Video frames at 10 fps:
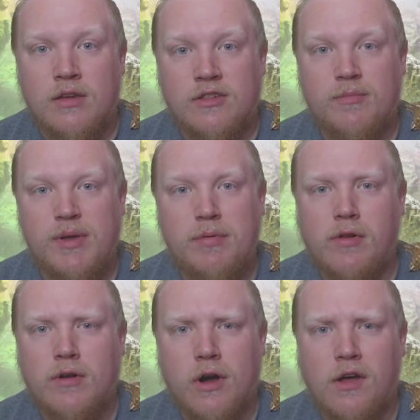Some people
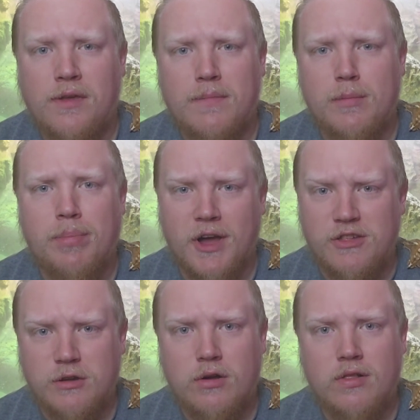will call them the
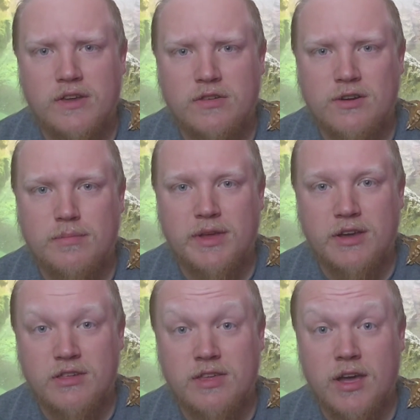bicycle lizard
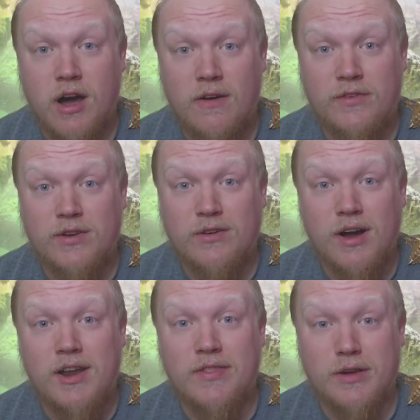because they often
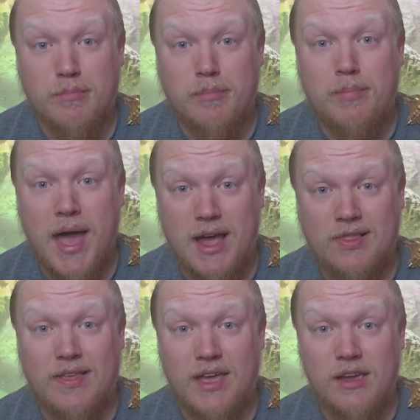run on their back
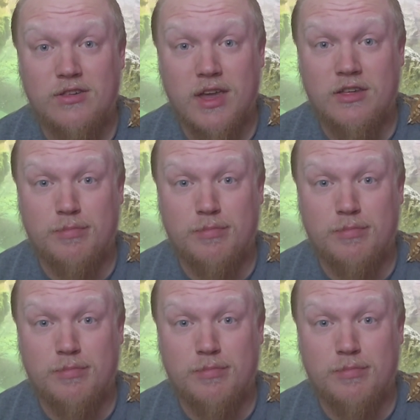legs as